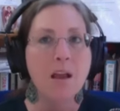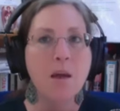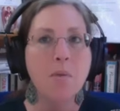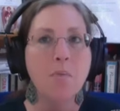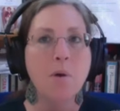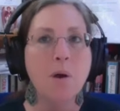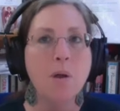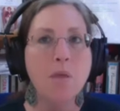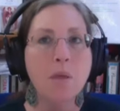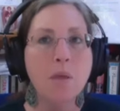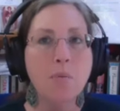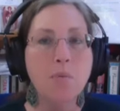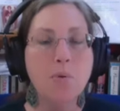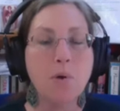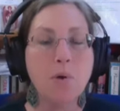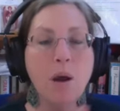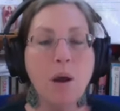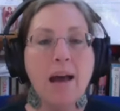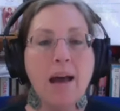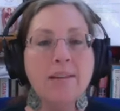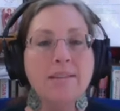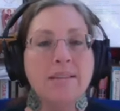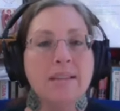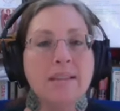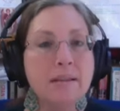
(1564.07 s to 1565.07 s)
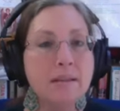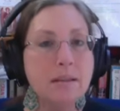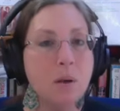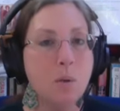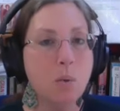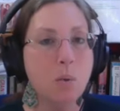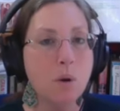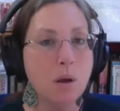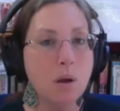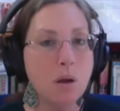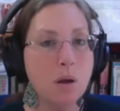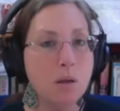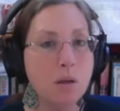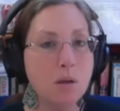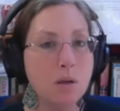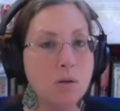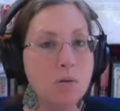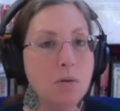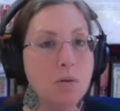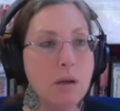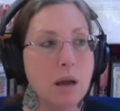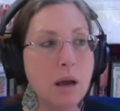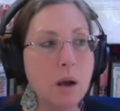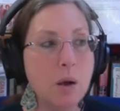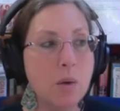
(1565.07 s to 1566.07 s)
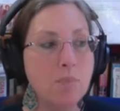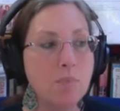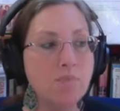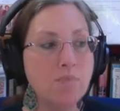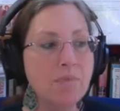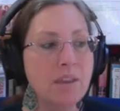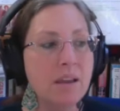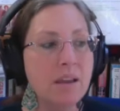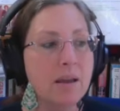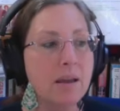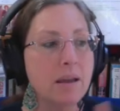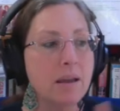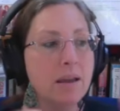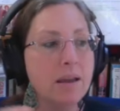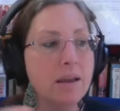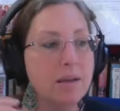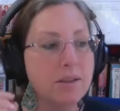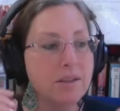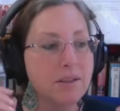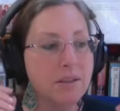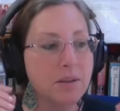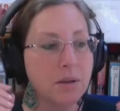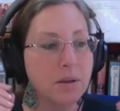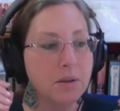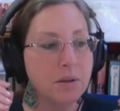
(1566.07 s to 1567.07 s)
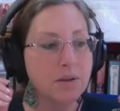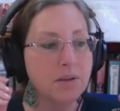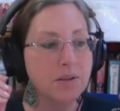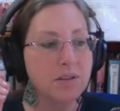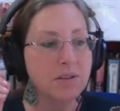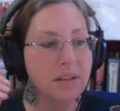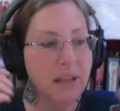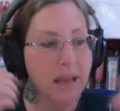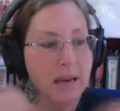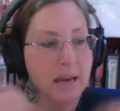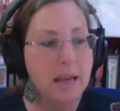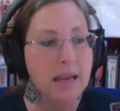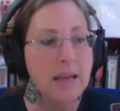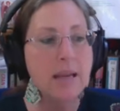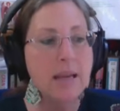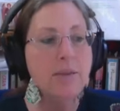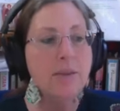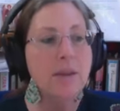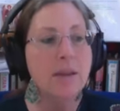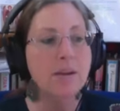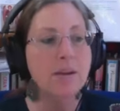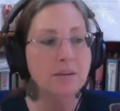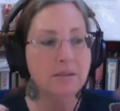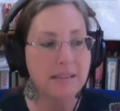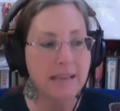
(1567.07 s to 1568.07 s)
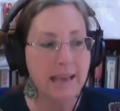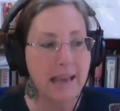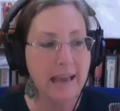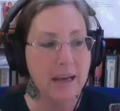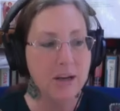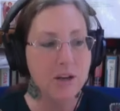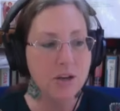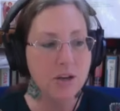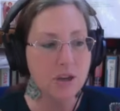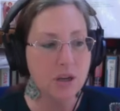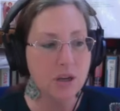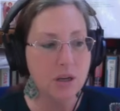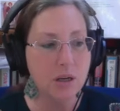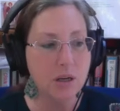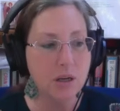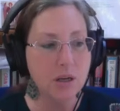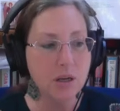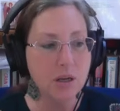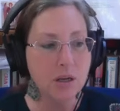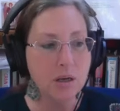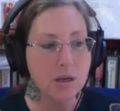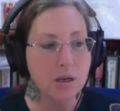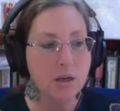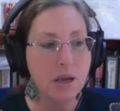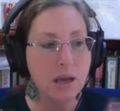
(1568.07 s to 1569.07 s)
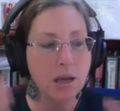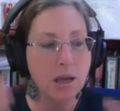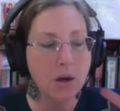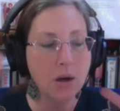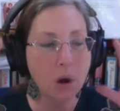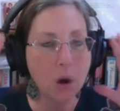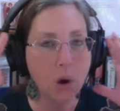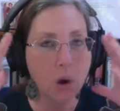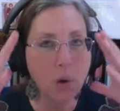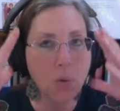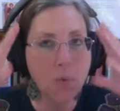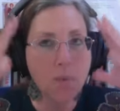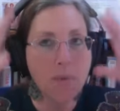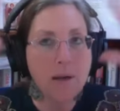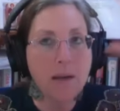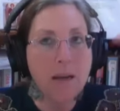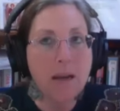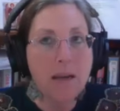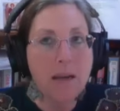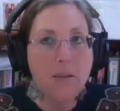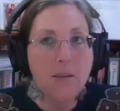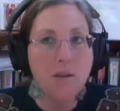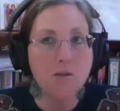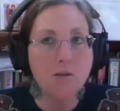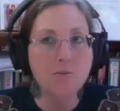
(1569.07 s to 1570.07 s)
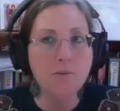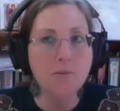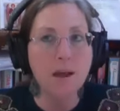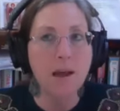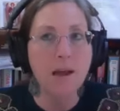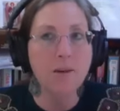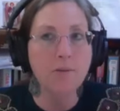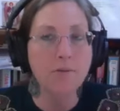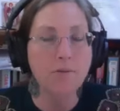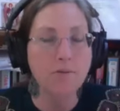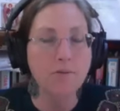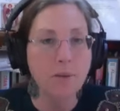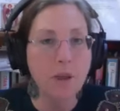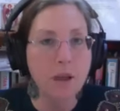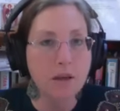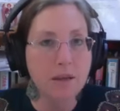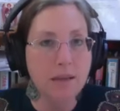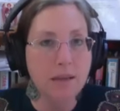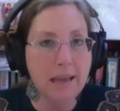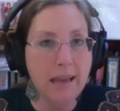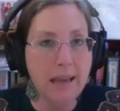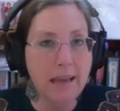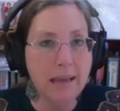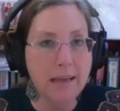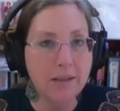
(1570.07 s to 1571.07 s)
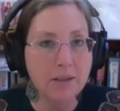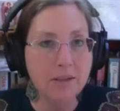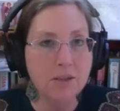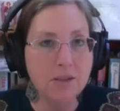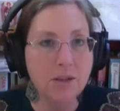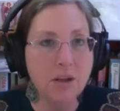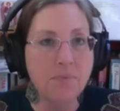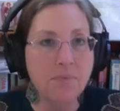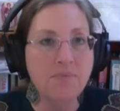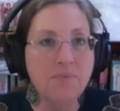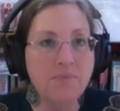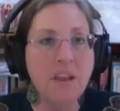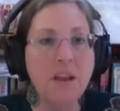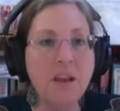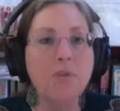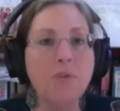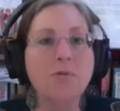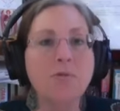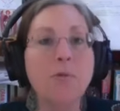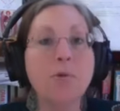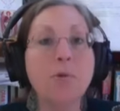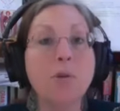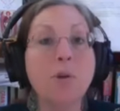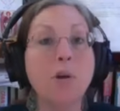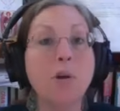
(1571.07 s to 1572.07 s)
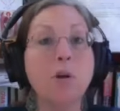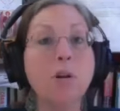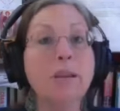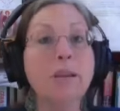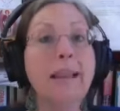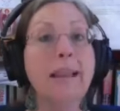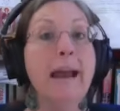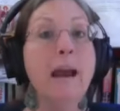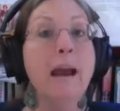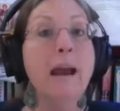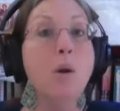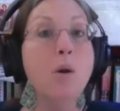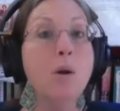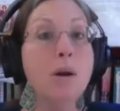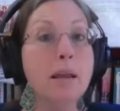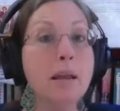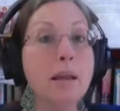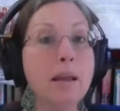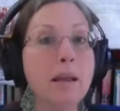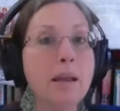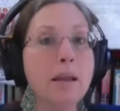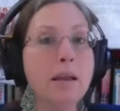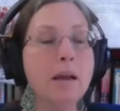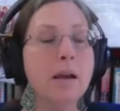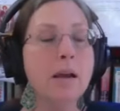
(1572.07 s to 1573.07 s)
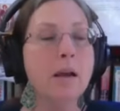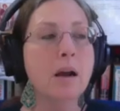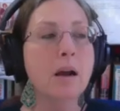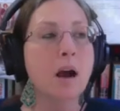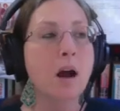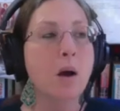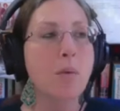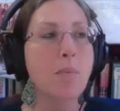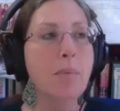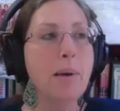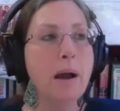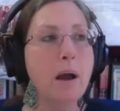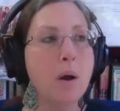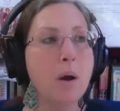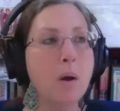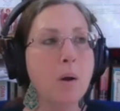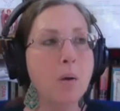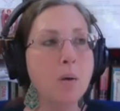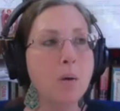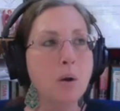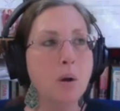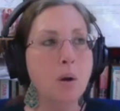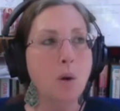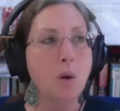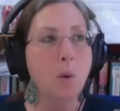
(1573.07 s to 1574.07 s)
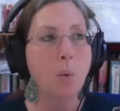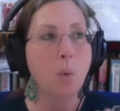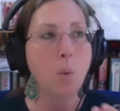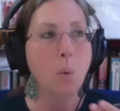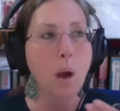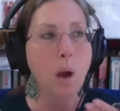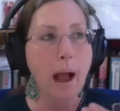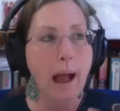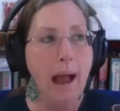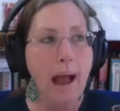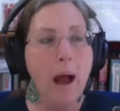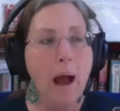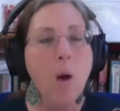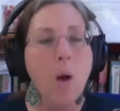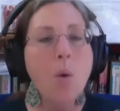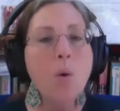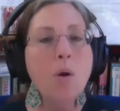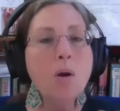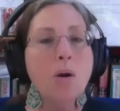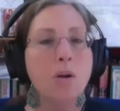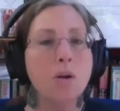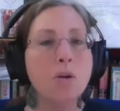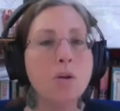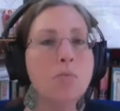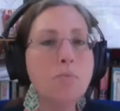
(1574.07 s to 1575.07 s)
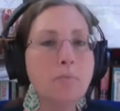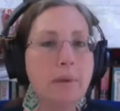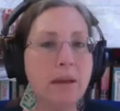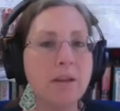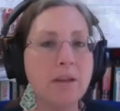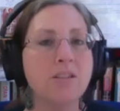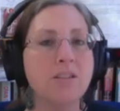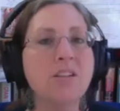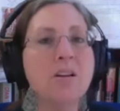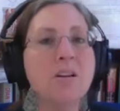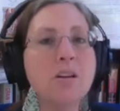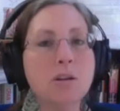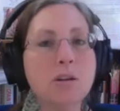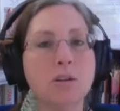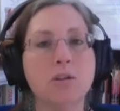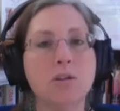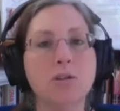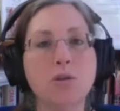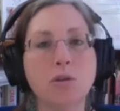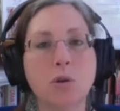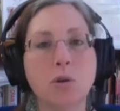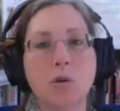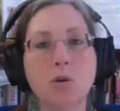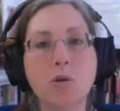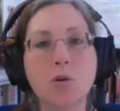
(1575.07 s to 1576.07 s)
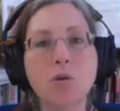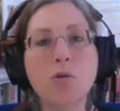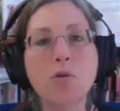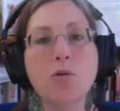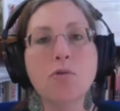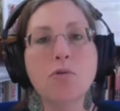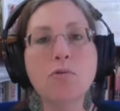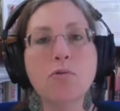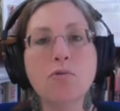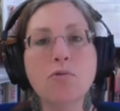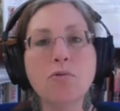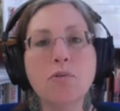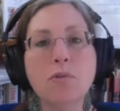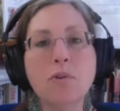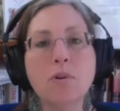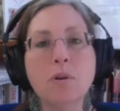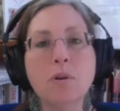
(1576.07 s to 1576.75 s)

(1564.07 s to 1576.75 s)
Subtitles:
But the process that we're going to do now is setting the intention and opening the divine floodgates for the clarity about how are you best going to serve